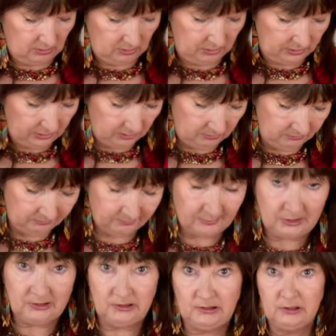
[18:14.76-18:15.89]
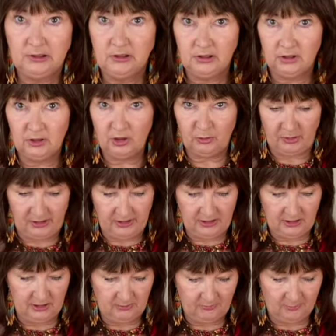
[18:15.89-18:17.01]
you know,
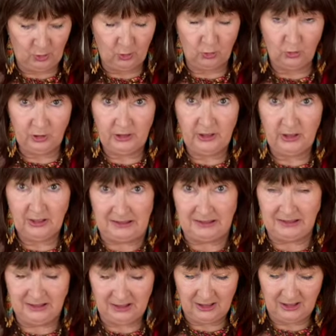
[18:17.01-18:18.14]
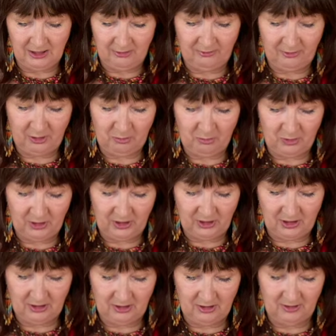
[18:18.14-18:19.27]
space, hoarding, fabric.
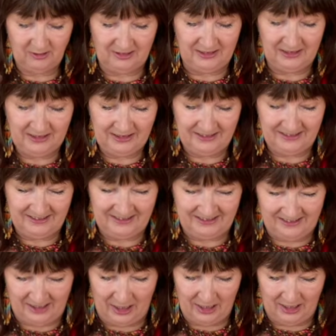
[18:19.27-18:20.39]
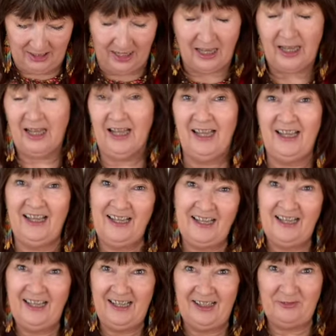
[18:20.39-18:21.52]

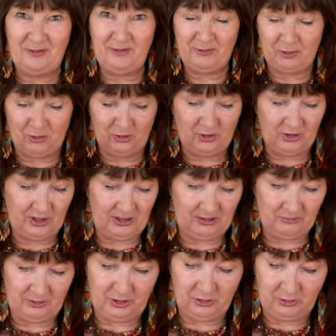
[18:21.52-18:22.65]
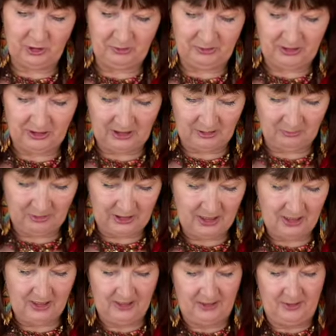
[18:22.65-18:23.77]
We've all got it and we all do it, don't we?
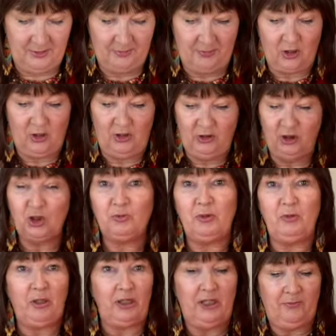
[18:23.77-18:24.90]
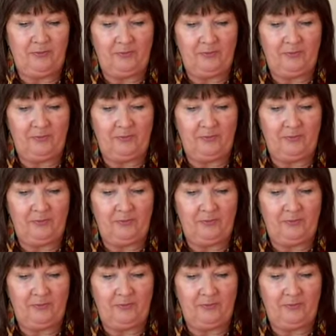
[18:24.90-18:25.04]
It can't just be me.